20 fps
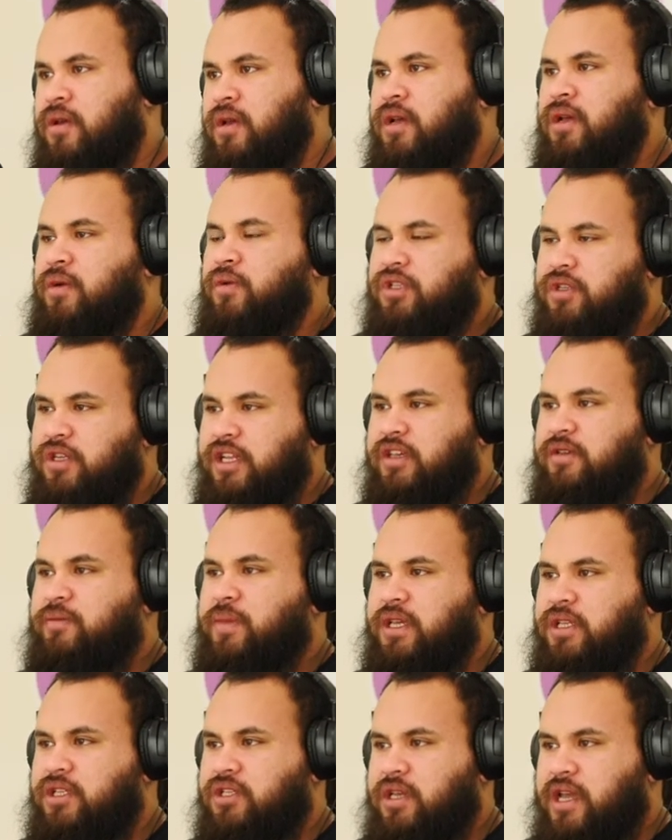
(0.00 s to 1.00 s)
Which
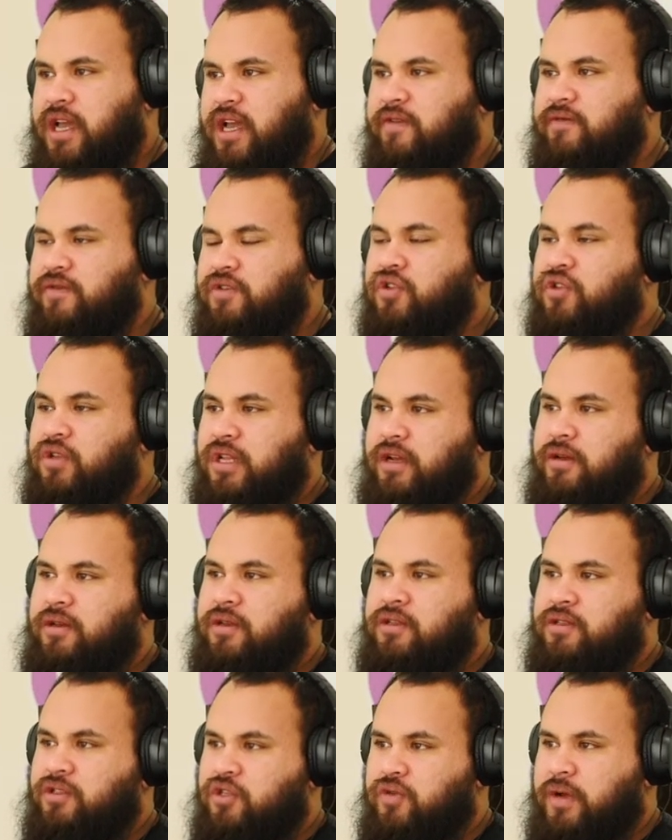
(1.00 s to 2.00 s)
means you have 2
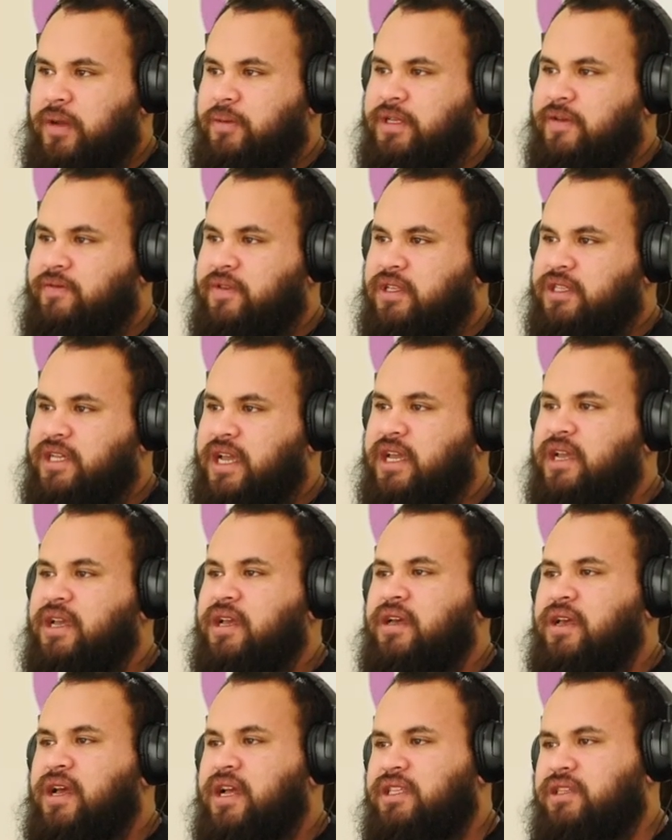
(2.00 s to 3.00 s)
reps left in the tank.
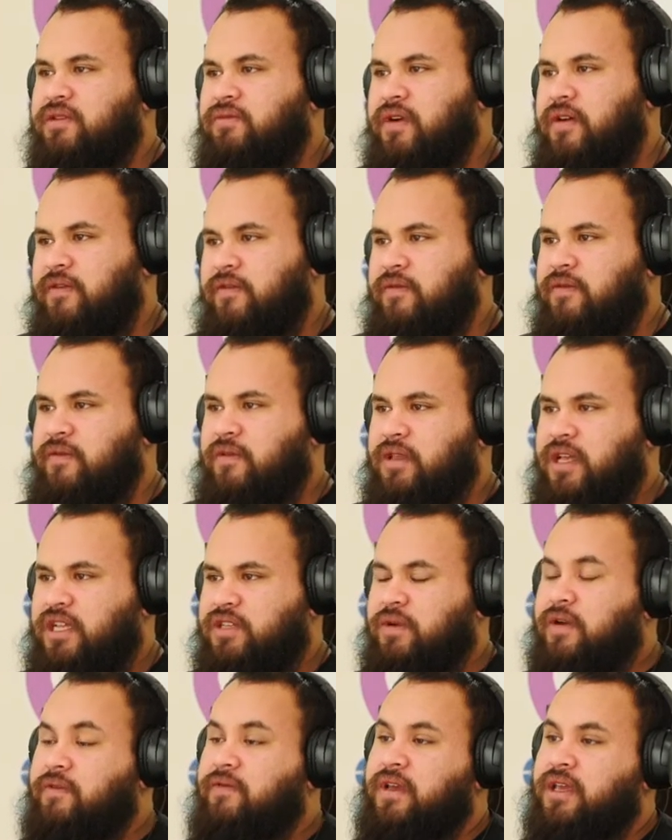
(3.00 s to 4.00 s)
That's
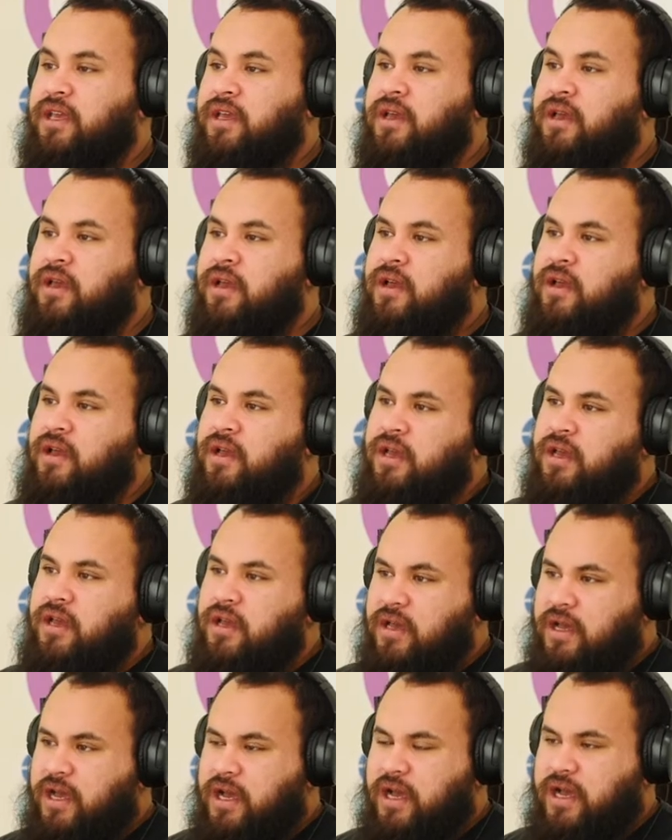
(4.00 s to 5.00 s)
roughly
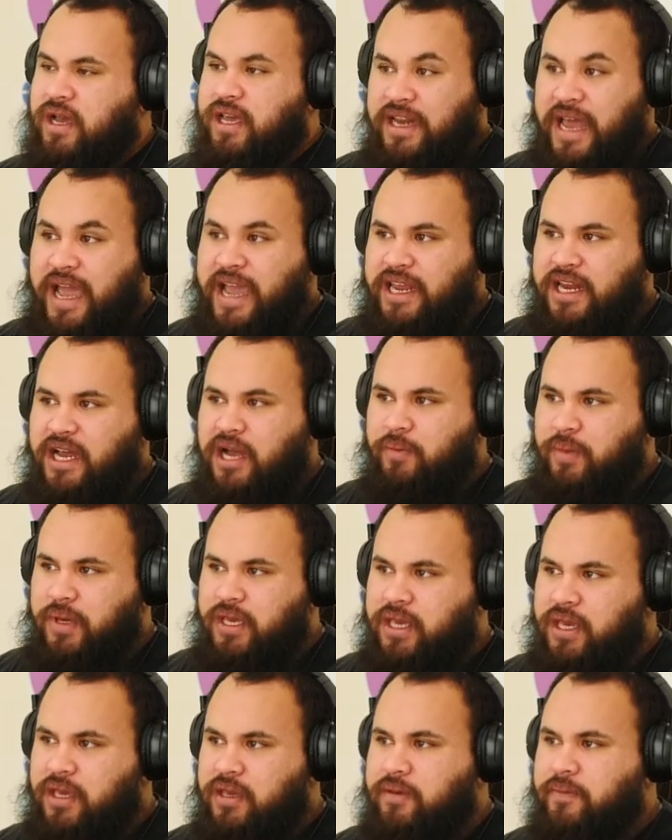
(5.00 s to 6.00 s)
8
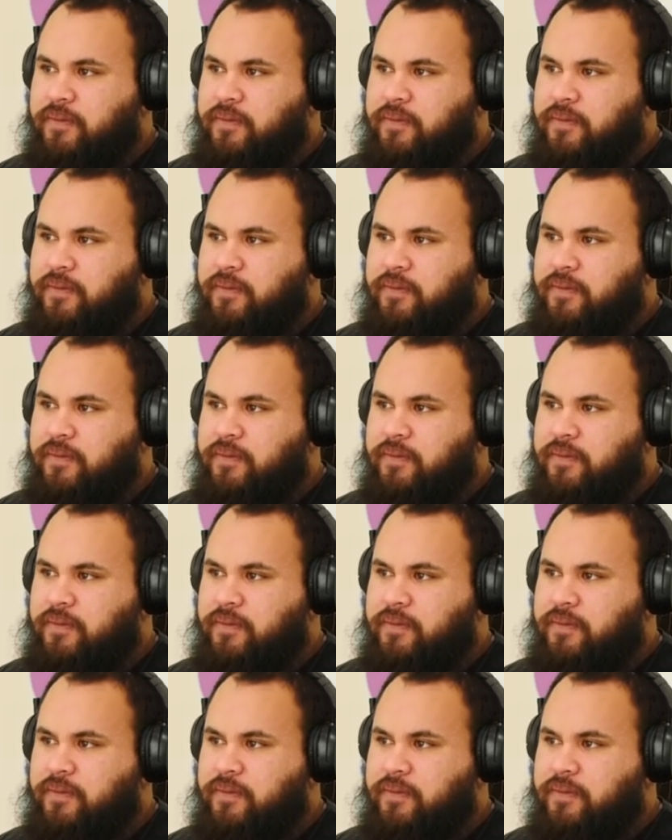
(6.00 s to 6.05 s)
RPE.